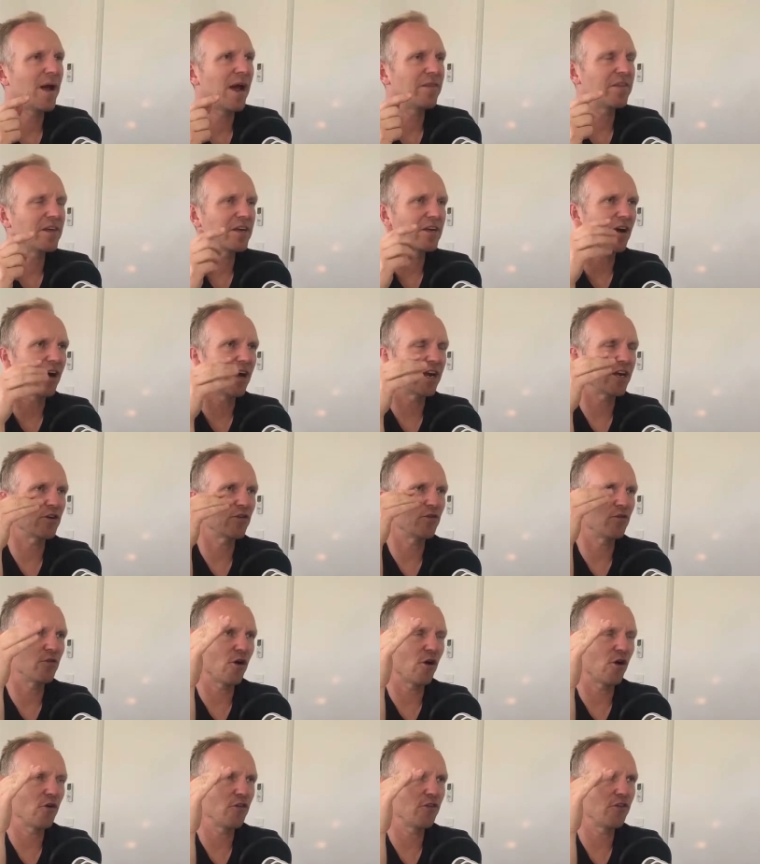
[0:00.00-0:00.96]
about the kind
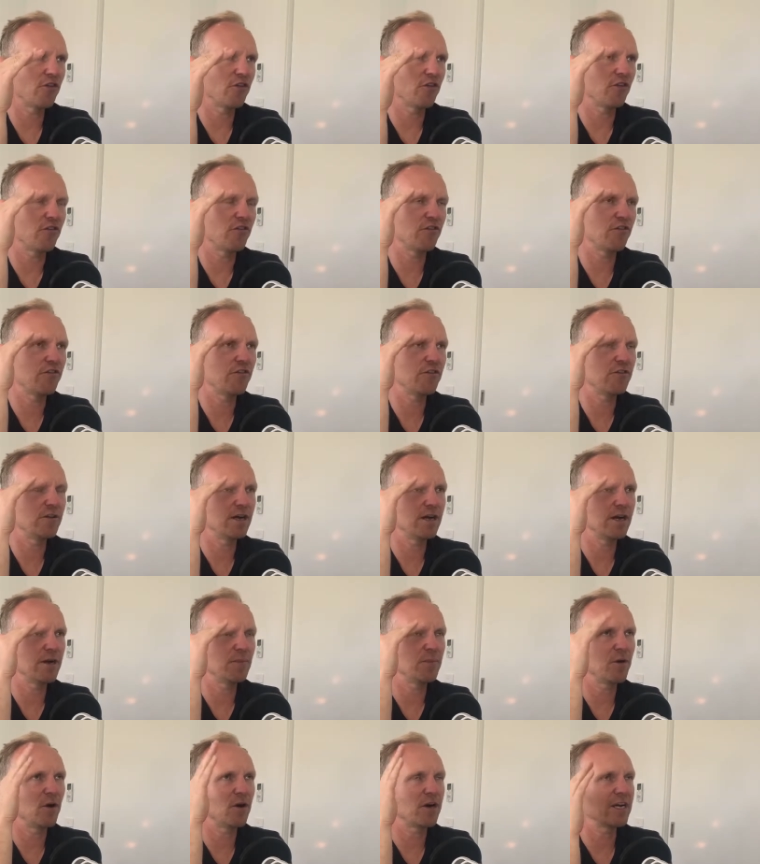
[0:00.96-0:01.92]
of growth of
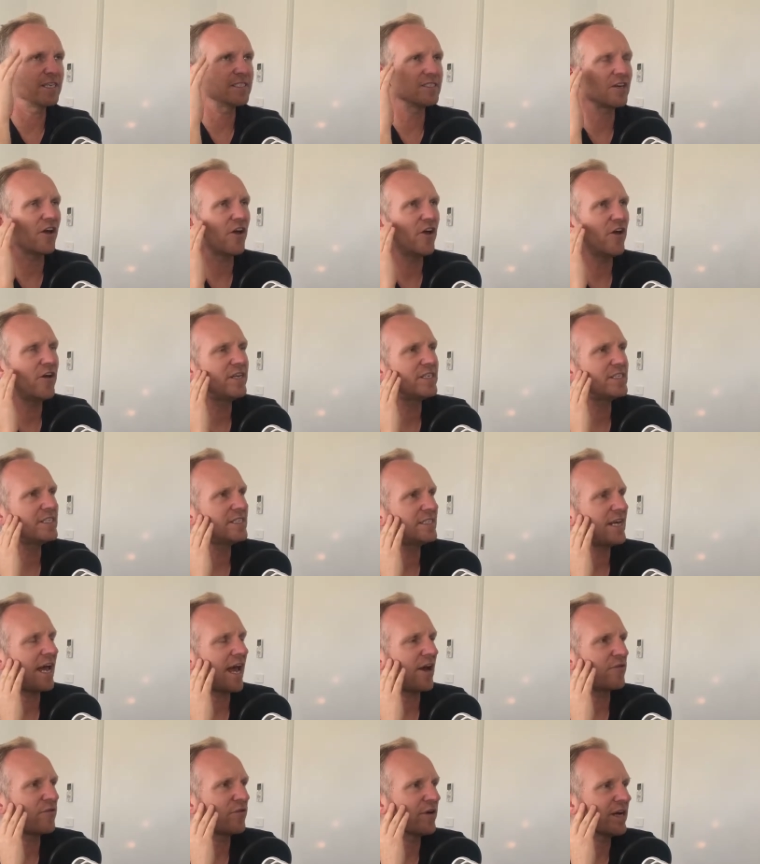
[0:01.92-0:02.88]
uh, podcast. I heard a
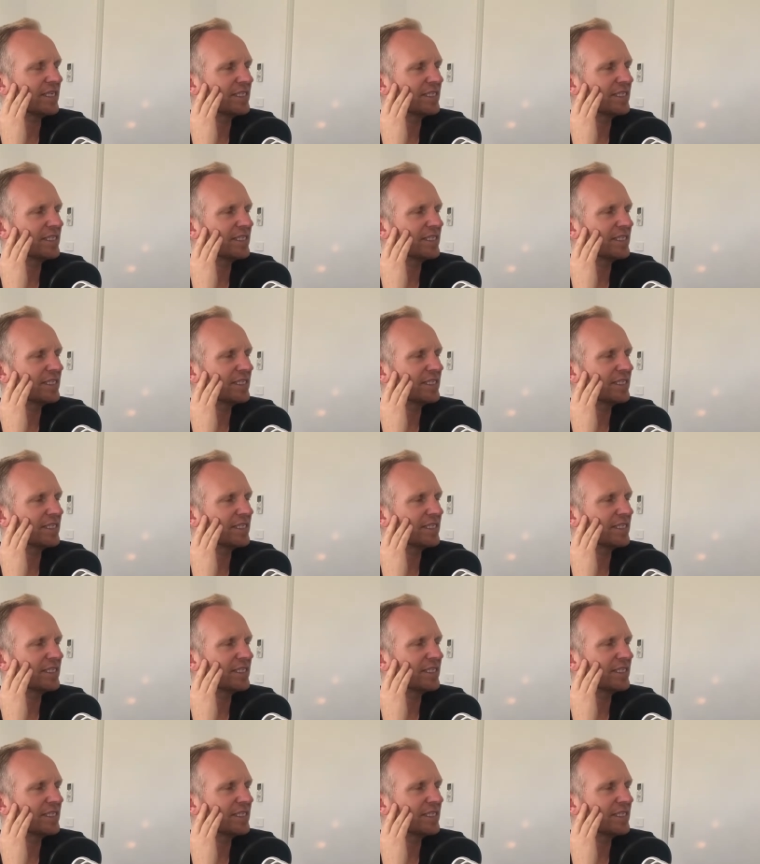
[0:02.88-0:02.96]
stat